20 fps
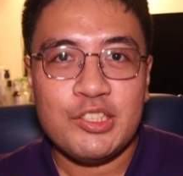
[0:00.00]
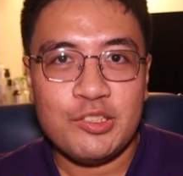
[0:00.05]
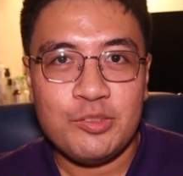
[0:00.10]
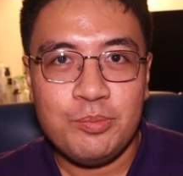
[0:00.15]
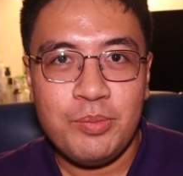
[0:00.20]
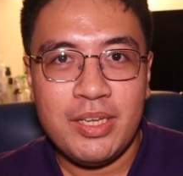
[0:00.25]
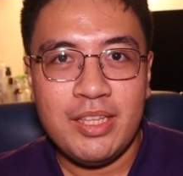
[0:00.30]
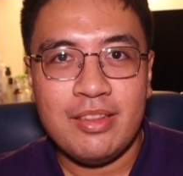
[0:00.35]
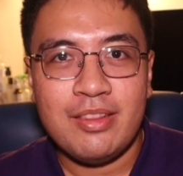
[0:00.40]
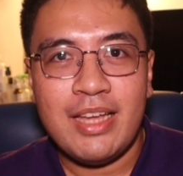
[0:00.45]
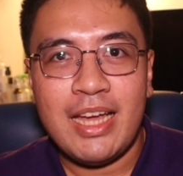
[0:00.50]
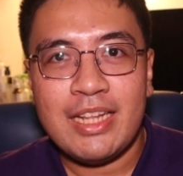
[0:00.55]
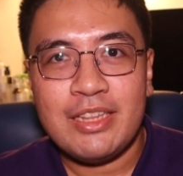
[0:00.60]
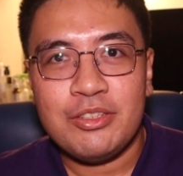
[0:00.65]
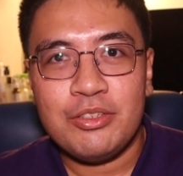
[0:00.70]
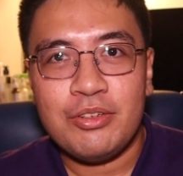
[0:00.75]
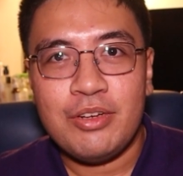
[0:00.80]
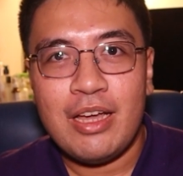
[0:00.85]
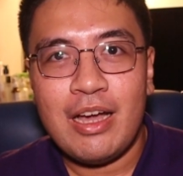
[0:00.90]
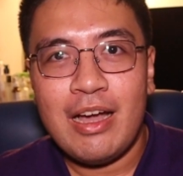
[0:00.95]
just by
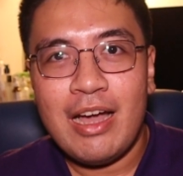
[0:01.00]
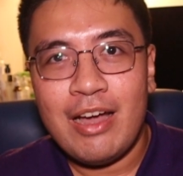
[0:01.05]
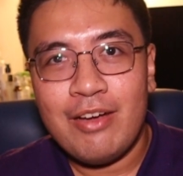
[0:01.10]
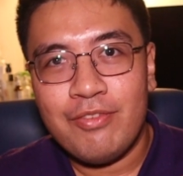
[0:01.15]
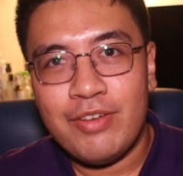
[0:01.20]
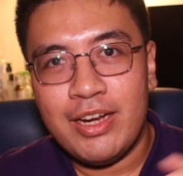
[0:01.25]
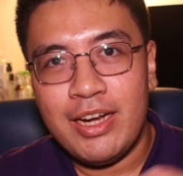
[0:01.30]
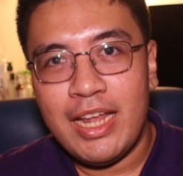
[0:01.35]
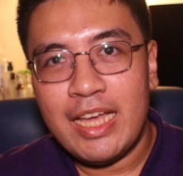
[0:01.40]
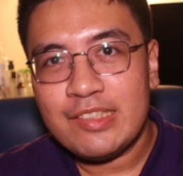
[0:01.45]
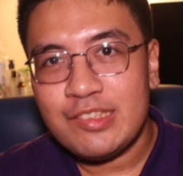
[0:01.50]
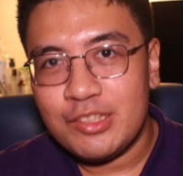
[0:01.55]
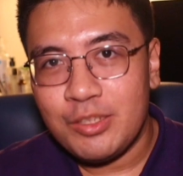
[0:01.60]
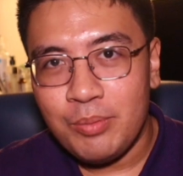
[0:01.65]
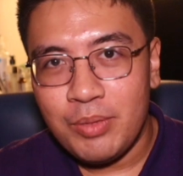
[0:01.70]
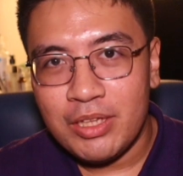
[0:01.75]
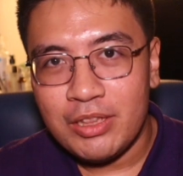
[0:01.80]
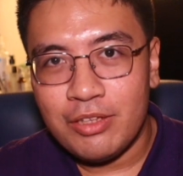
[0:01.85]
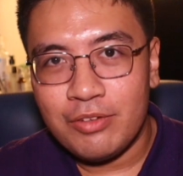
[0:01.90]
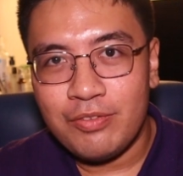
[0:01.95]
that, you now have an
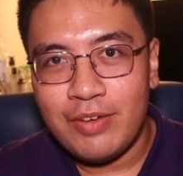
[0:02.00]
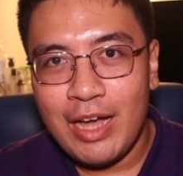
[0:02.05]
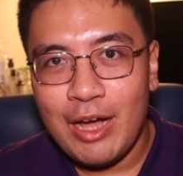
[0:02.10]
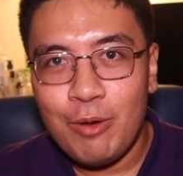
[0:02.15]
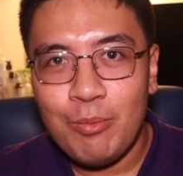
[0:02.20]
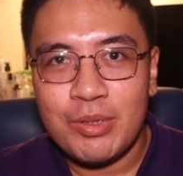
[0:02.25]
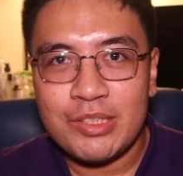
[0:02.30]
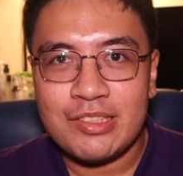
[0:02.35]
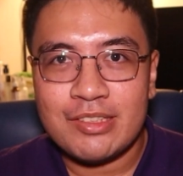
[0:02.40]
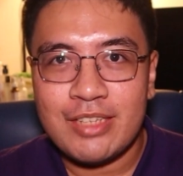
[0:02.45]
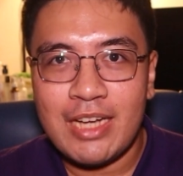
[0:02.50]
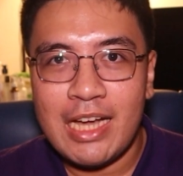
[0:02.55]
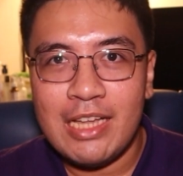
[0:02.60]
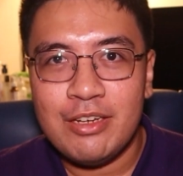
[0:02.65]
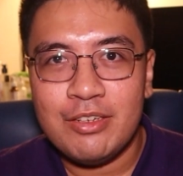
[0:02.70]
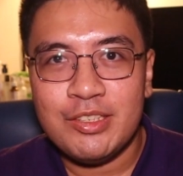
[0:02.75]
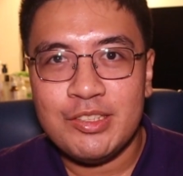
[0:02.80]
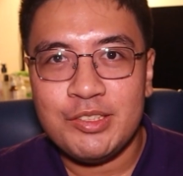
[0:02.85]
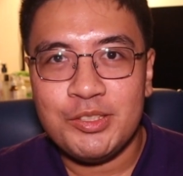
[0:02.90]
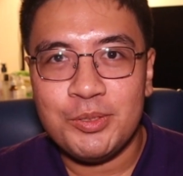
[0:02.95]
estimate of how much
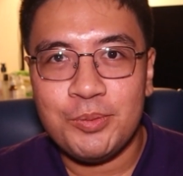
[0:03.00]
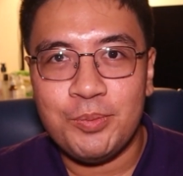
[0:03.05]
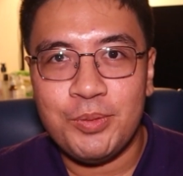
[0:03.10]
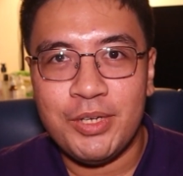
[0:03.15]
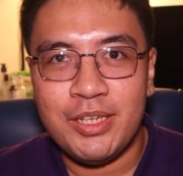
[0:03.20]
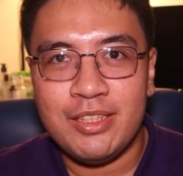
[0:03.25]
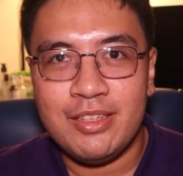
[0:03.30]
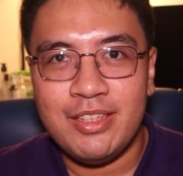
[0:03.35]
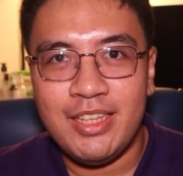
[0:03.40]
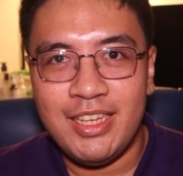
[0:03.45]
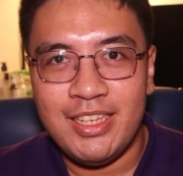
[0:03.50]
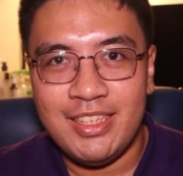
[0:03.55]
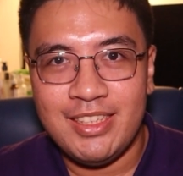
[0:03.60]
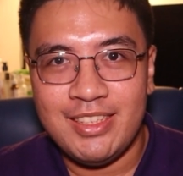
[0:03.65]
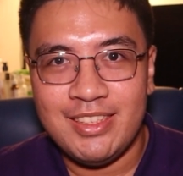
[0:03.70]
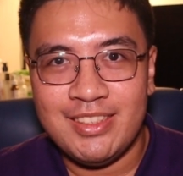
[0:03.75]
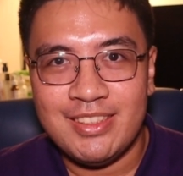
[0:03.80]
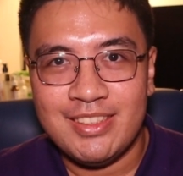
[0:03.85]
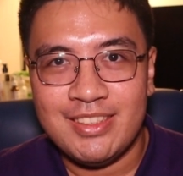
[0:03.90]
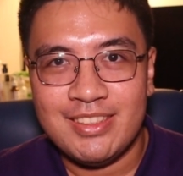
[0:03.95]
calories you burn
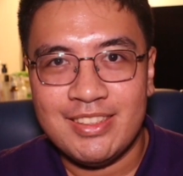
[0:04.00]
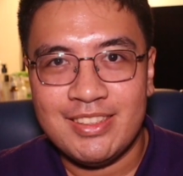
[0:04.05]
daily.